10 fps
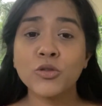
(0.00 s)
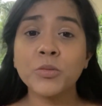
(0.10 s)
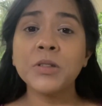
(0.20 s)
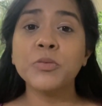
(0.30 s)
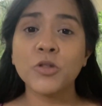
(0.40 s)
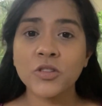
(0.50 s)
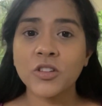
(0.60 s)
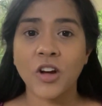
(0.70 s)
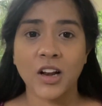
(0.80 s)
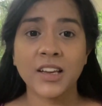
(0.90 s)
TrueBit
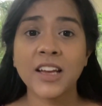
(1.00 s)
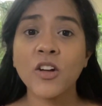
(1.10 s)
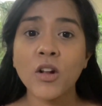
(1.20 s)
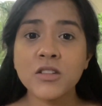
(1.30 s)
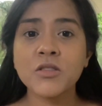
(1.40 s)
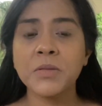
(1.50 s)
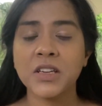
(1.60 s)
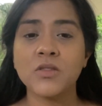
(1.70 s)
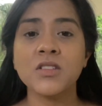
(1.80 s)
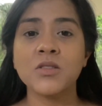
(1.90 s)
protocol can also be
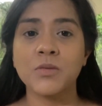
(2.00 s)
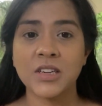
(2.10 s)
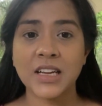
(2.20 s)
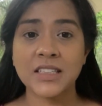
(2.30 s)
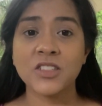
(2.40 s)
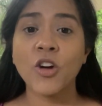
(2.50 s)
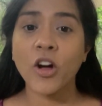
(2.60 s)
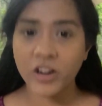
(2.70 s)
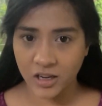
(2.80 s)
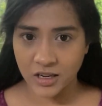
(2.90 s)
used to work as an
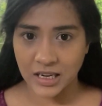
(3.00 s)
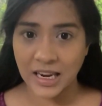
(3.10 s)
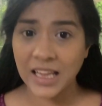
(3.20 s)
oracle